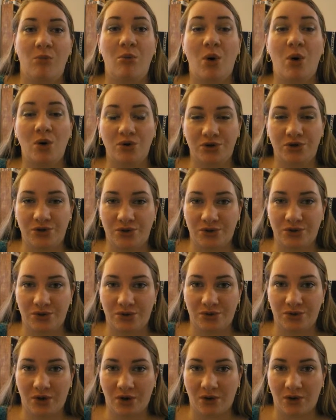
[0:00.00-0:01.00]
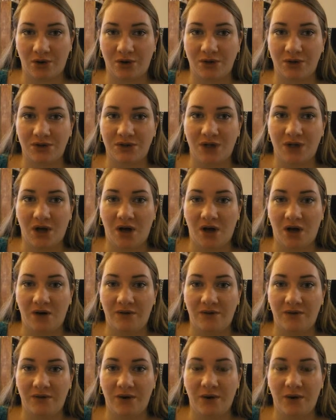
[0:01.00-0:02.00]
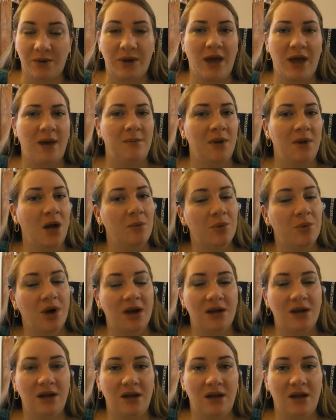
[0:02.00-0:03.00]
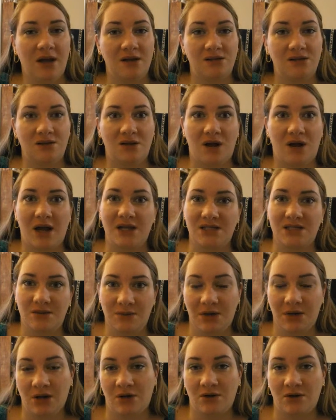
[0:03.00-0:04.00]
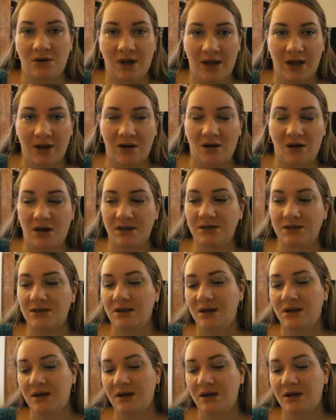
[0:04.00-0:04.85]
emotional struggles of, okay, I'm not pregnant yet, so there has to be an underlying cause.